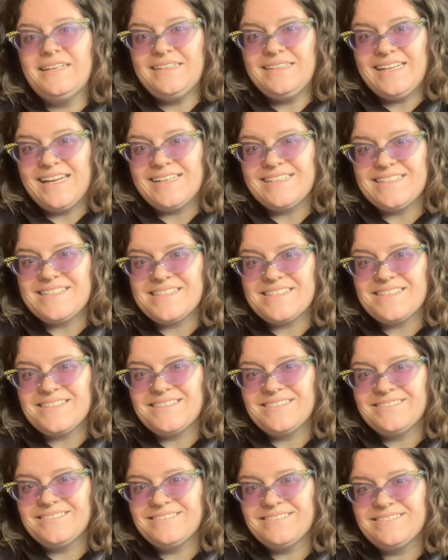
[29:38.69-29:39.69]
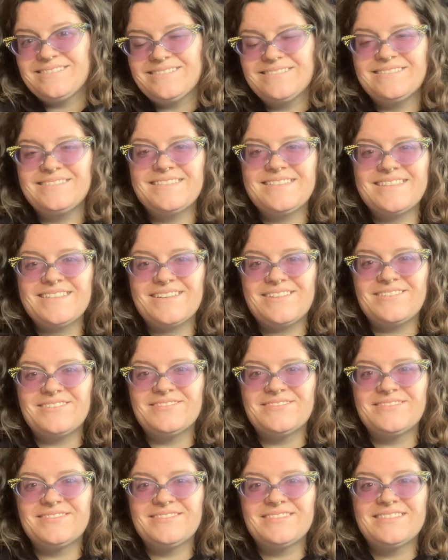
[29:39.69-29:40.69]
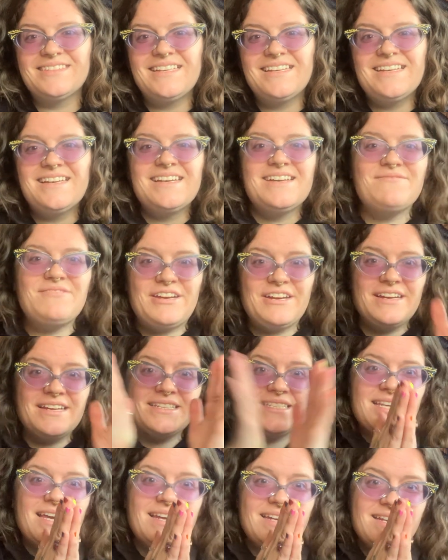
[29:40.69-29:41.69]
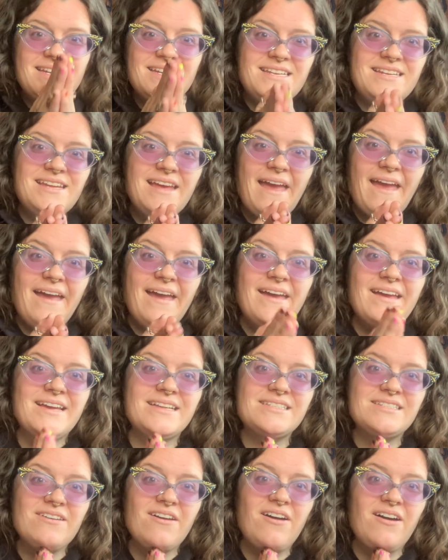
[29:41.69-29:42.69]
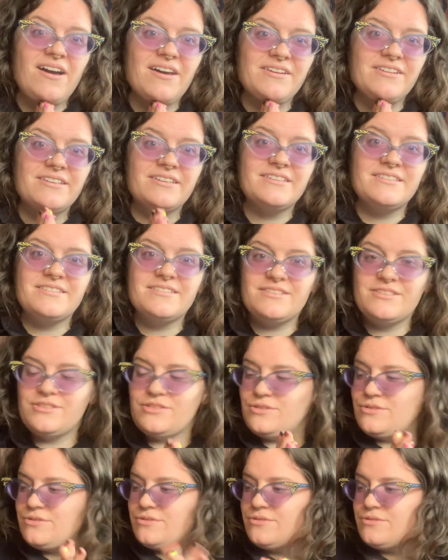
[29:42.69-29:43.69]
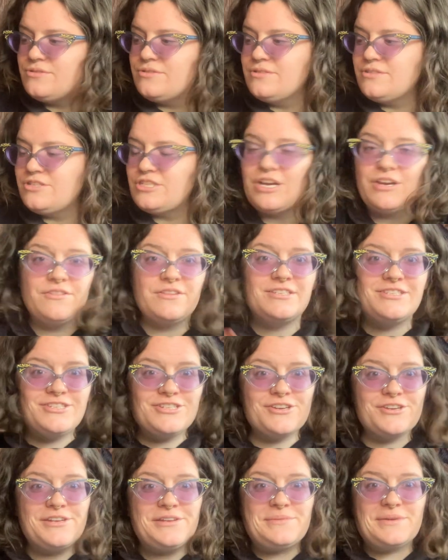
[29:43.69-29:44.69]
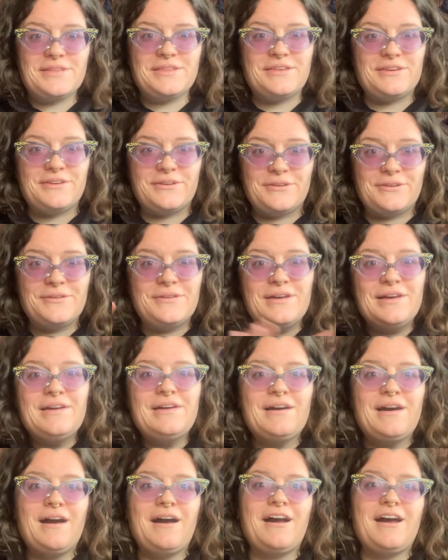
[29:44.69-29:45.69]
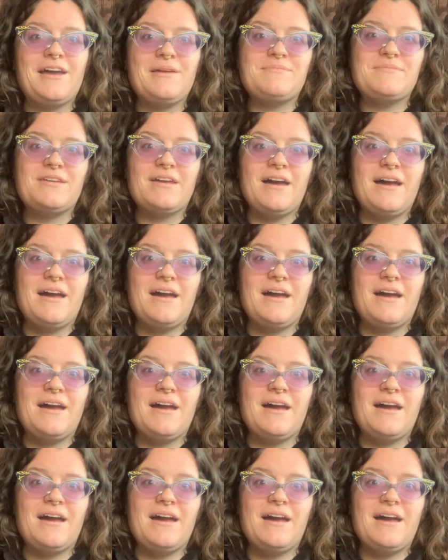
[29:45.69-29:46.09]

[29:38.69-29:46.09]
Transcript: Yes. So very excited and honored to share this journey with you. I'm